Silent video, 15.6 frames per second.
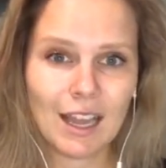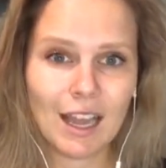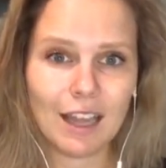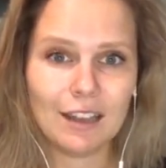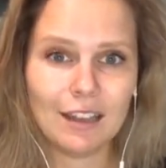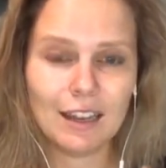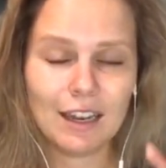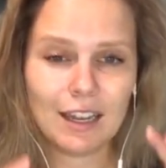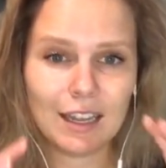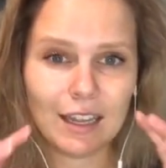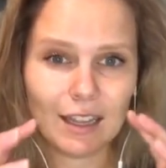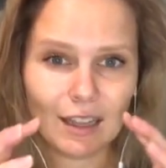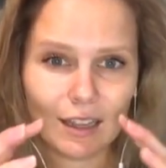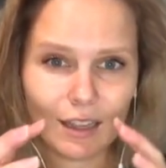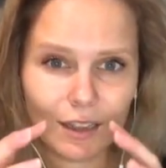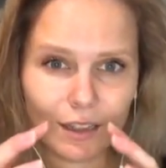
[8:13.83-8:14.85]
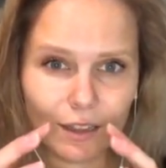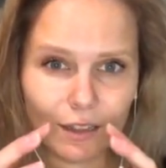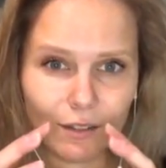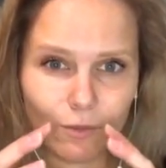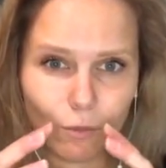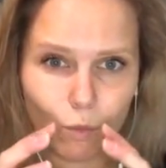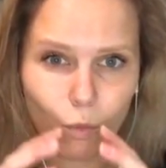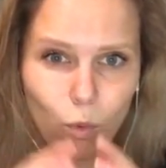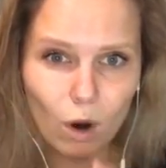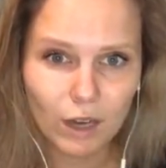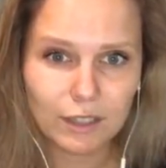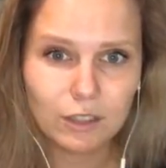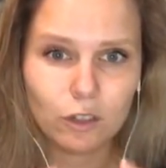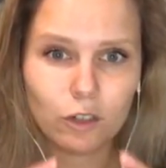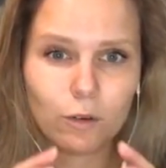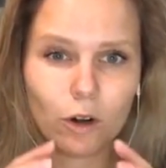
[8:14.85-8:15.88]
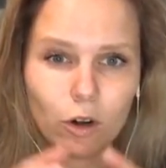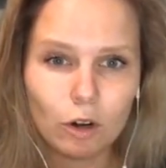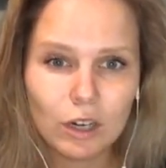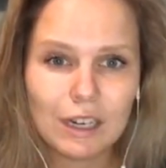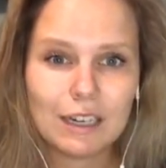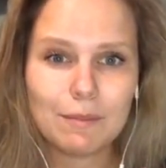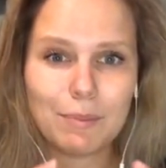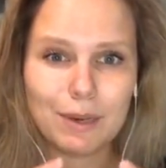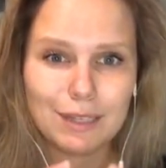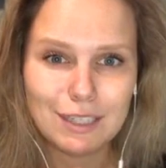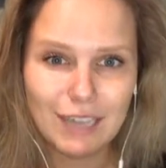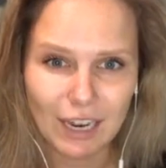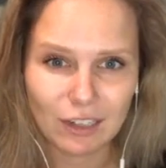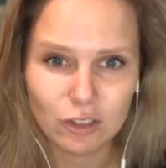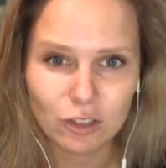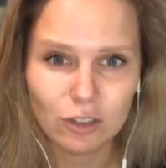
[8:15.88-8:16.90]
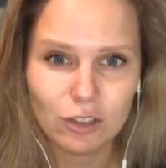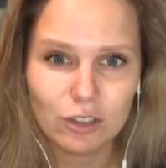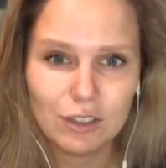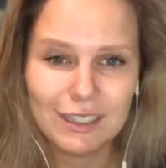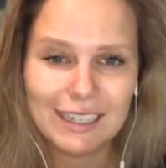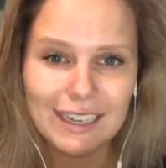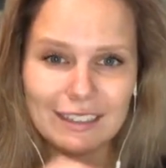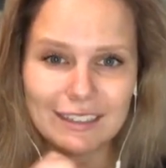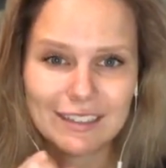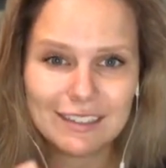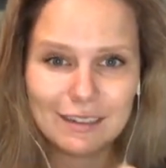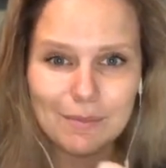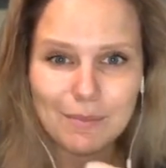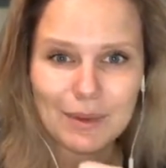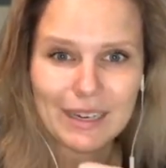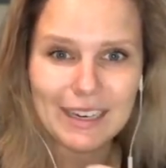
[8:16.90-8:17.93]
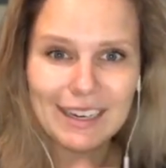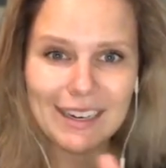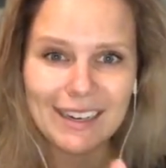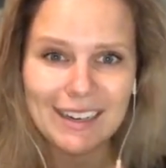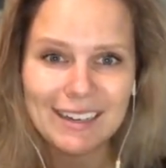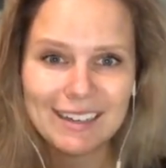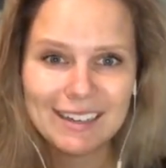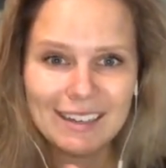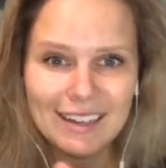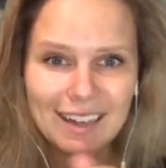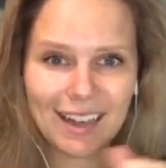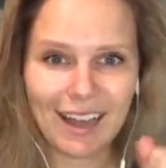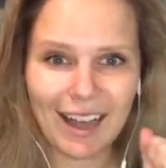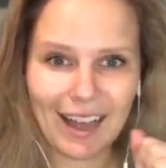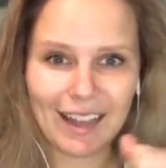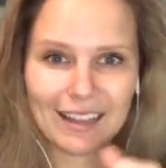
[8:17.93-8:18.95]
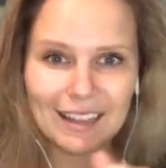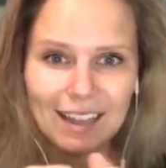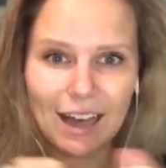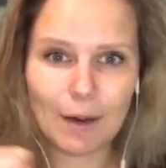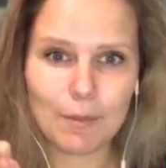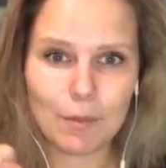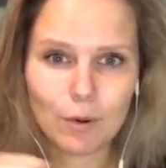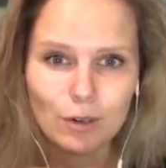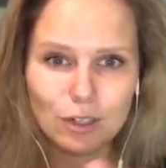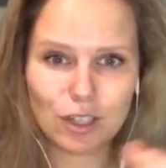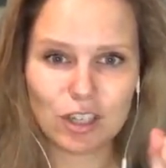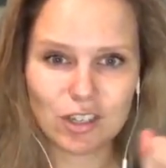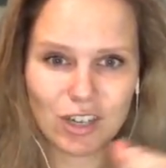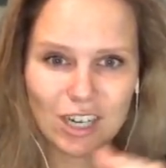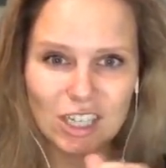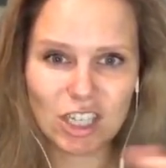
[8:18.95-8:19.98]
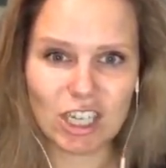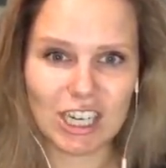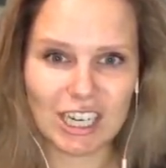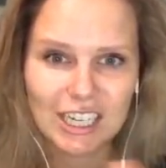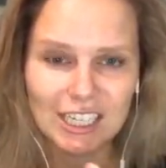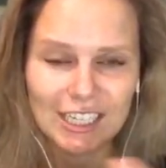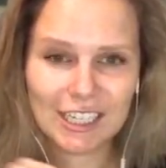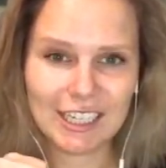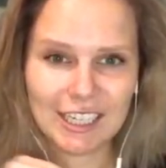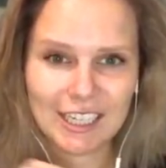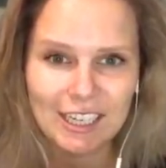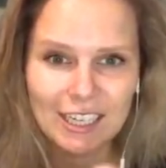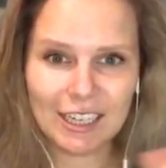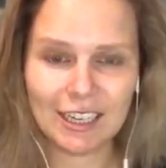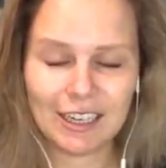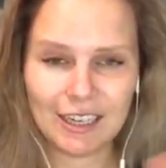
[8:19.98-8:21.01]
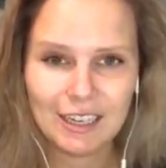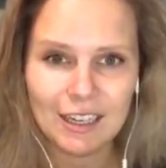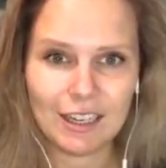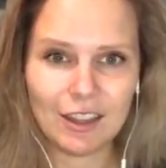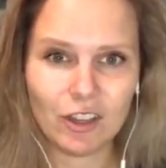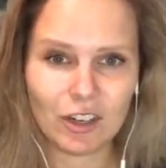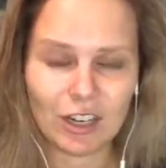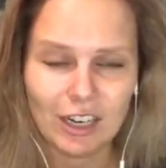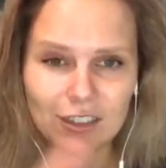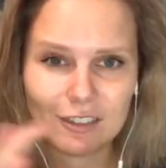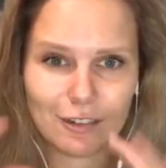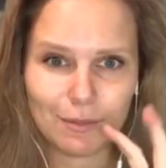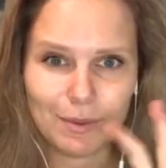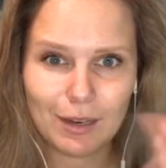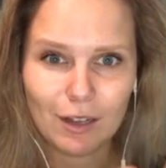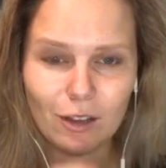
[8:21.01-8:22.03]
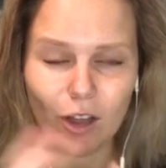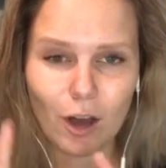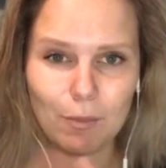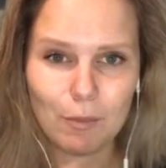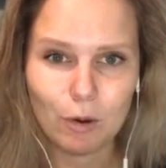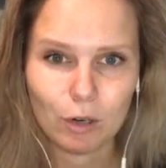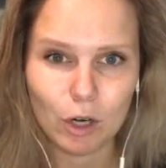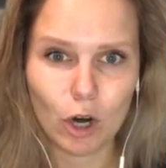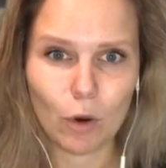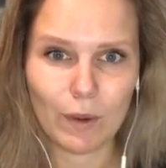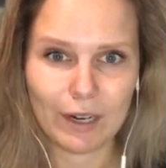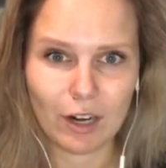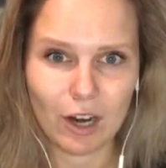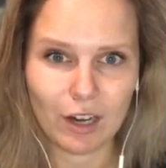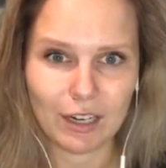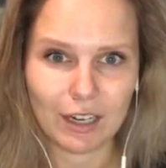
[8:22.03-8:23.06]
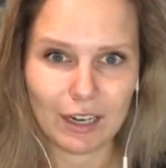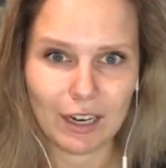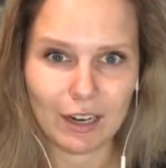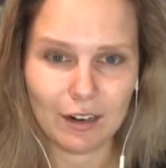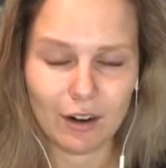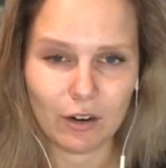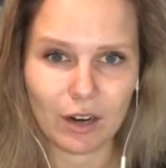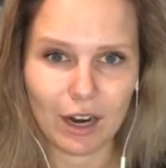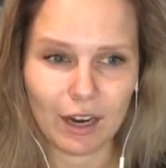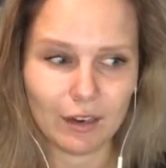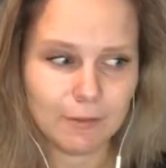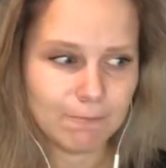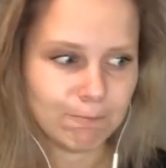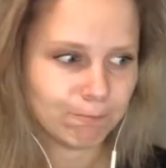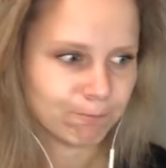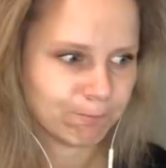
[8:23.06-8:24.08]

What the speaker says: And what your earning potential gets to be a lot more stretchy. There gets to be a lot more going on in it, okay?